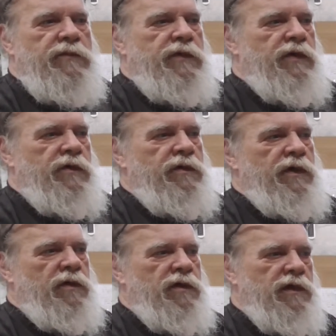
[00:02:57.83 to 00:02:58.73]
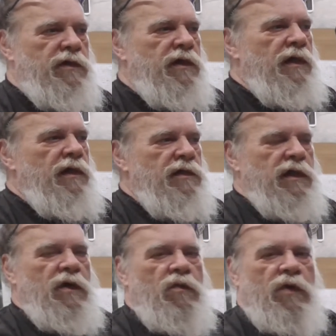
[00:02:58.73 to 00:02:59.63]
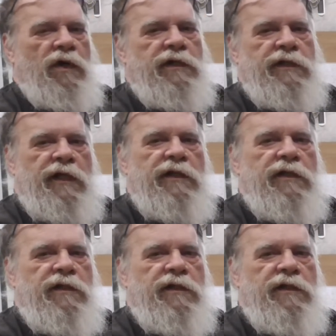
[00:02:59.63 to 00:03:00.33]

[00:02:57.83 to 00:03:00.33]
doing little work that